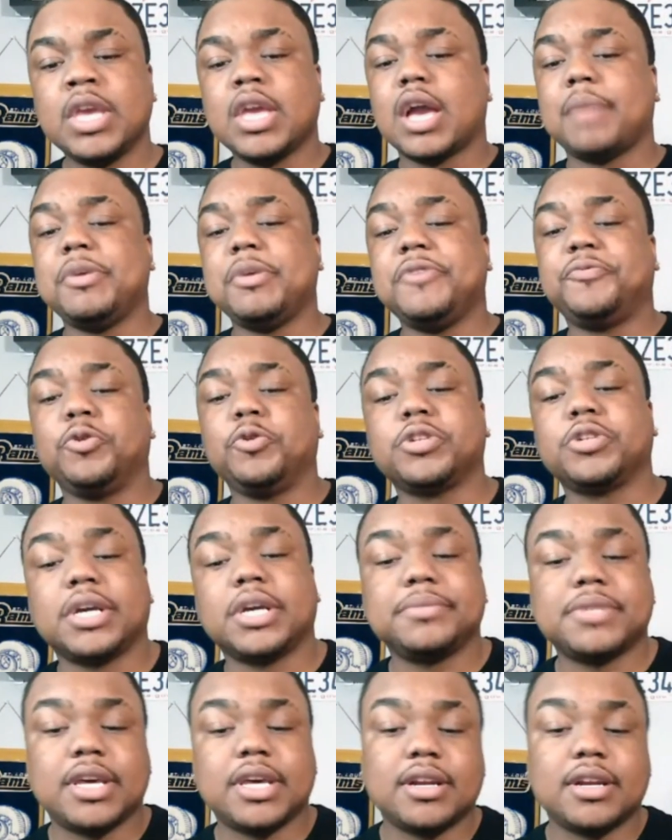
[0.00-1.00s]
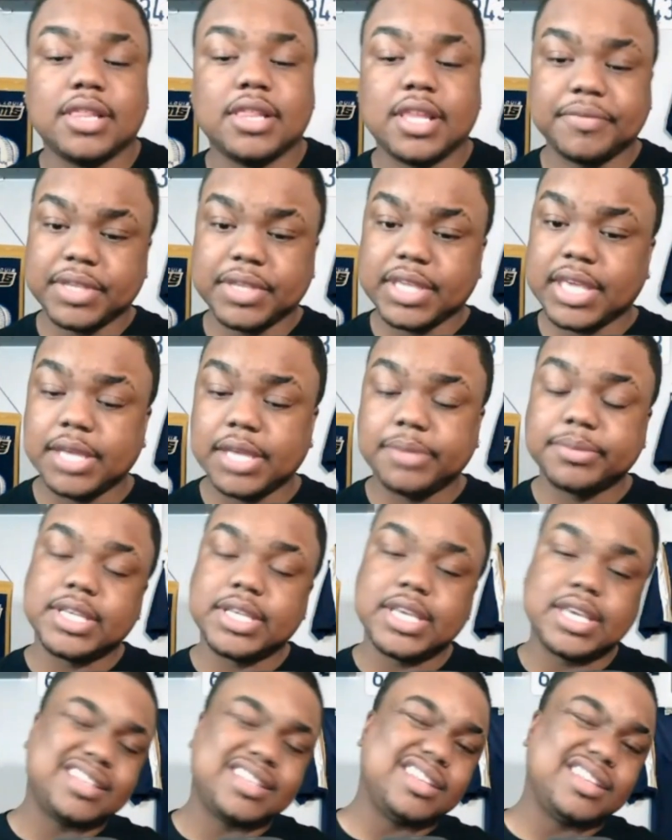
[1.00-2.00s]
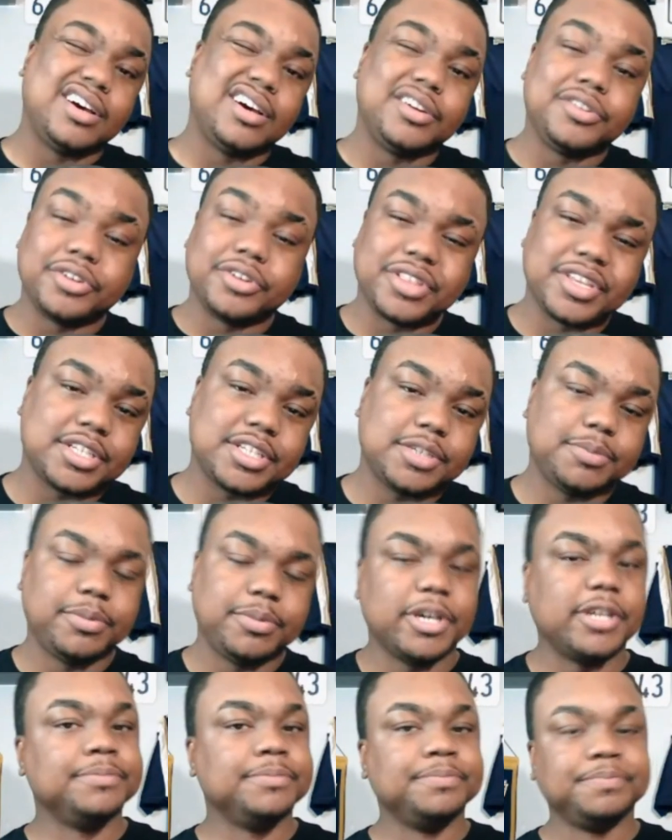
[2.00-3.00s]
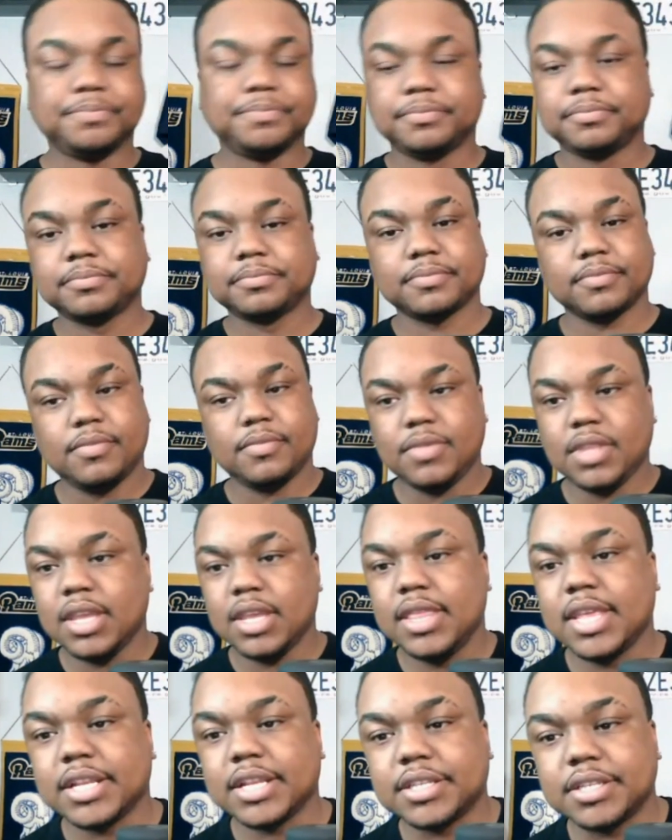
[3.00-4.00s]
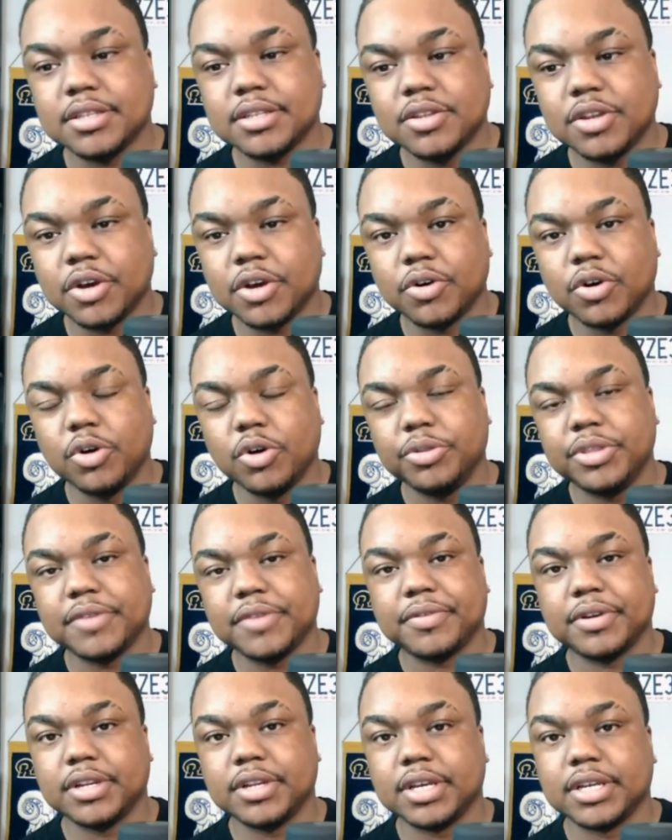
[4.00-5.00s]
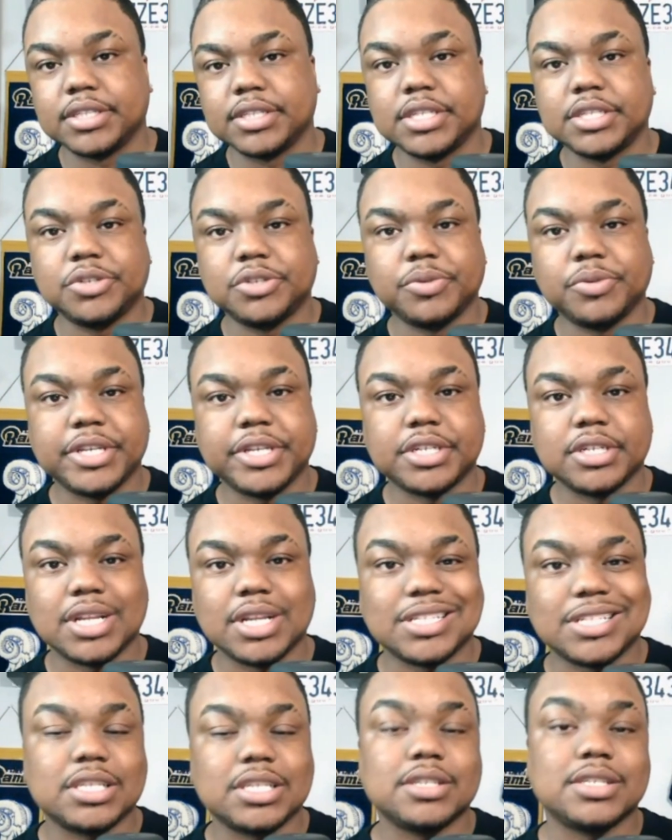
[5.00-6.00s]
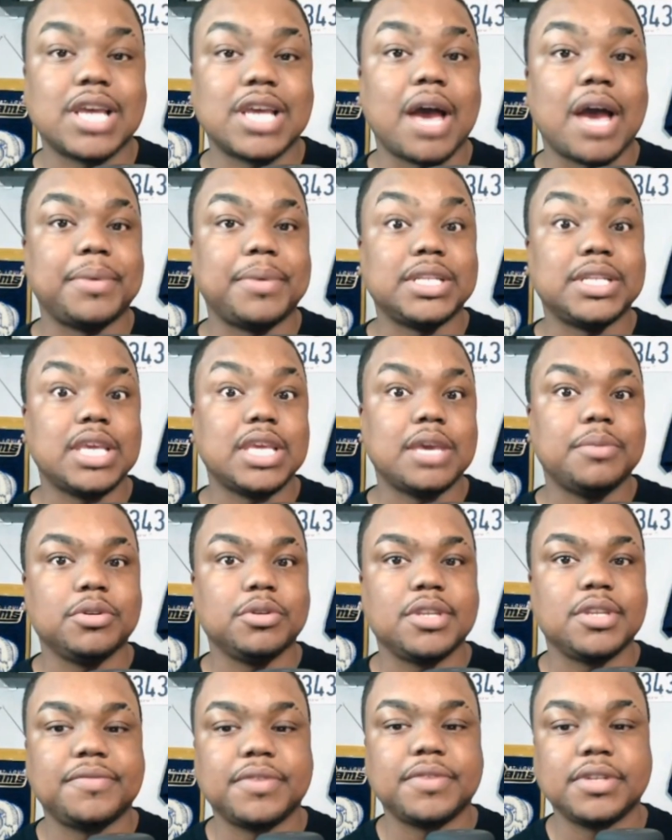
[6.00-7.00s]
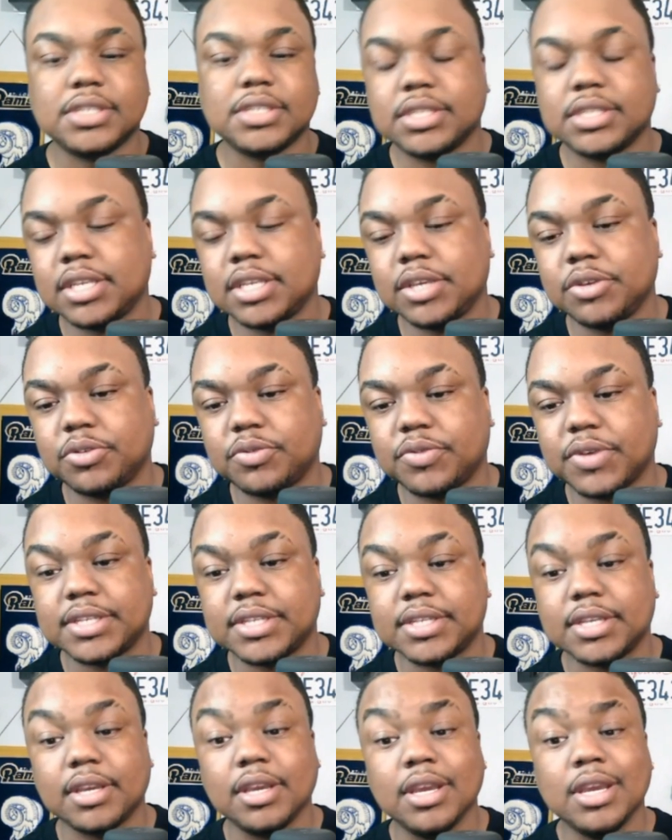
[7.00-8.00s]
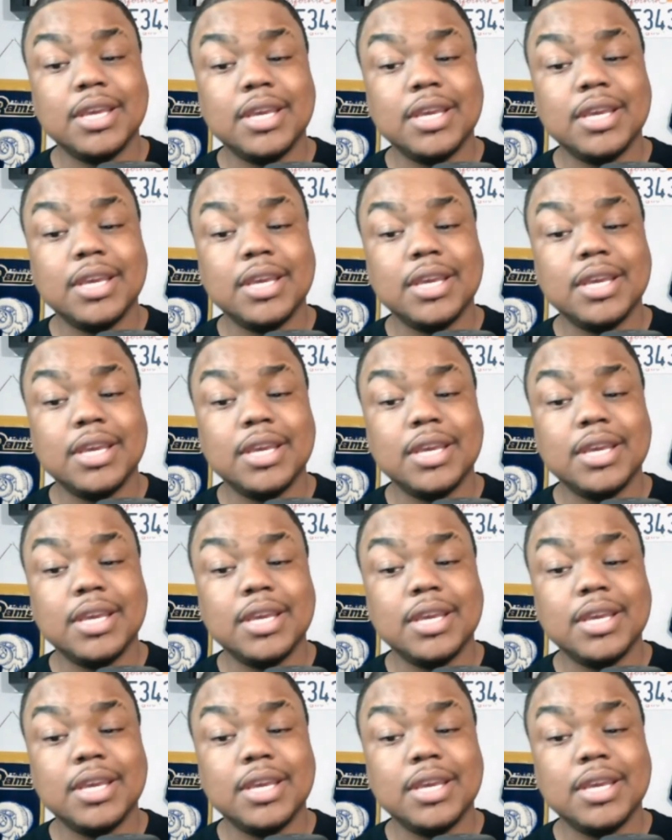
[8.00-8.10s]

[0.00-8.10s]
I mean, four times out of 11 games, he hit under this, but that's, you know, a whole different situation. That's top of the table defenses he was facing.